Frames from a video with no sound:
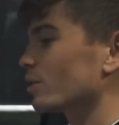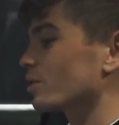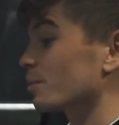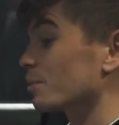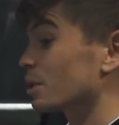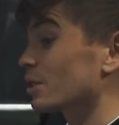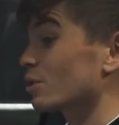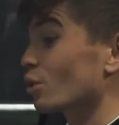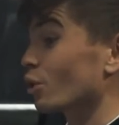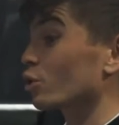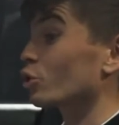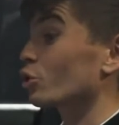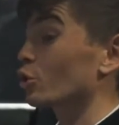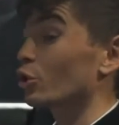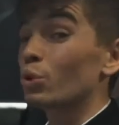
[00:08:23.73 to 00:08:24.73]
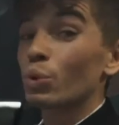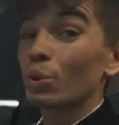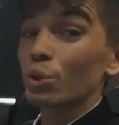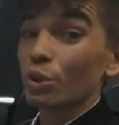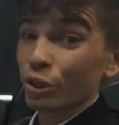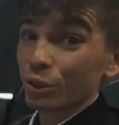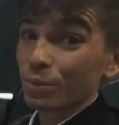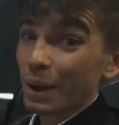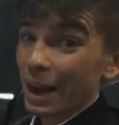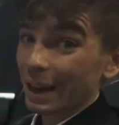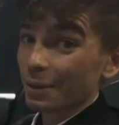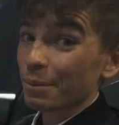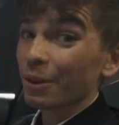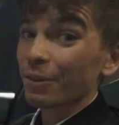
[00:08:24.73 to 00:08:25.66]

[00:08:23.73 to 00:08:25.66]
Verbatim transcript: consumption is not too bad,